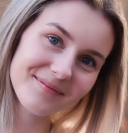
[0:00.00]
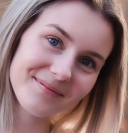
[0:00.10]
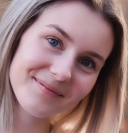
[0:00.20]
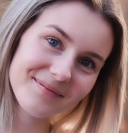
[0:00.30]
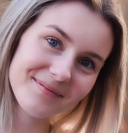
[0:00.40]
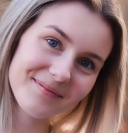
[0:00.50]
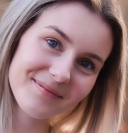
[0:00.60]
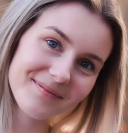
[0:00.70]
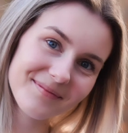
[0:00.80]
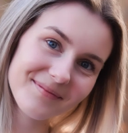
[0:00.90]
starting out,
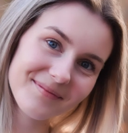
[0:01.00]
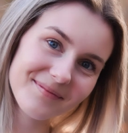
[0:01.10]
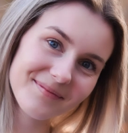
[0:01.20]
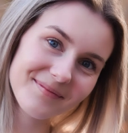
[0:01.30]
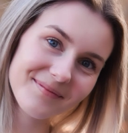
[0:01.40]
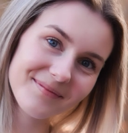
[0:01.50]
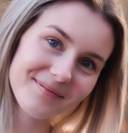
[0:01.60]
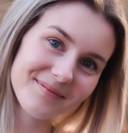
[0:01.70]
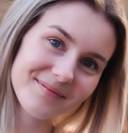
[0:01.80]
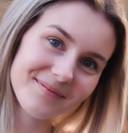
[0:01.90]
and I love it so
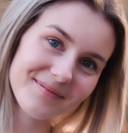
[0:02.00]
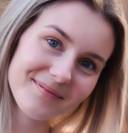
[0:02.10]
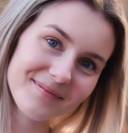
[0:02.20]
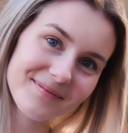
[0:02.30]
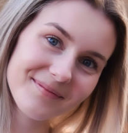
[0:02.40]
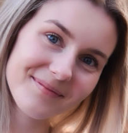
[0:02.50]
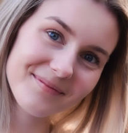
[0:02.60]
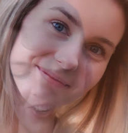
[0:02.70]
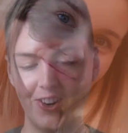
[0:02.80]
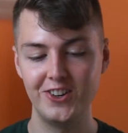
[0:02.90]
much.
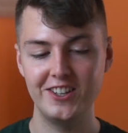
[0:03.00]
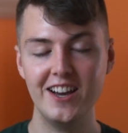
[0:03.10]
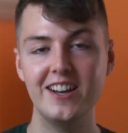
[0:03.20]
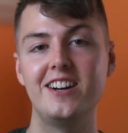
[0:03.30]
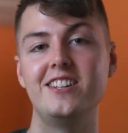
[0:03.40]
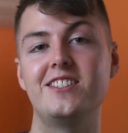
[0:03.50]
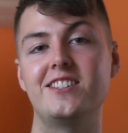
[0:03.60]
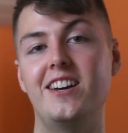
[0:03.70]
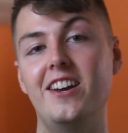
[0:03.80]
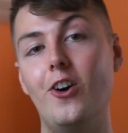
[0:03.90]
So yeah, guys,
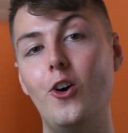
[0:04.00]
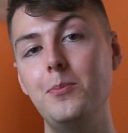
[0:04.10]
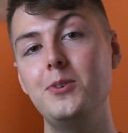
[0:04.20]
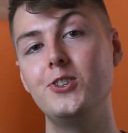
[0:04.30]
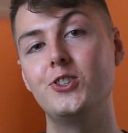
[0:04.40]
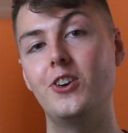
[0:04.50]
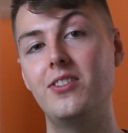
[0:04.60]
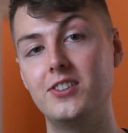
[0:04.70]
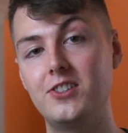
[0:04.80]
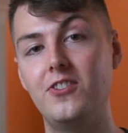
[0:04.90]
I hope you enjoyed
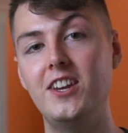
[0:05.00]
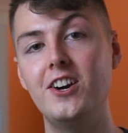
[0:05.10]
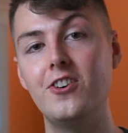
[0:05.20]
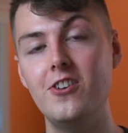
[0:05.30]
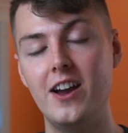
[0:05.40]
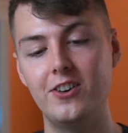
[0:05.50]
this video, and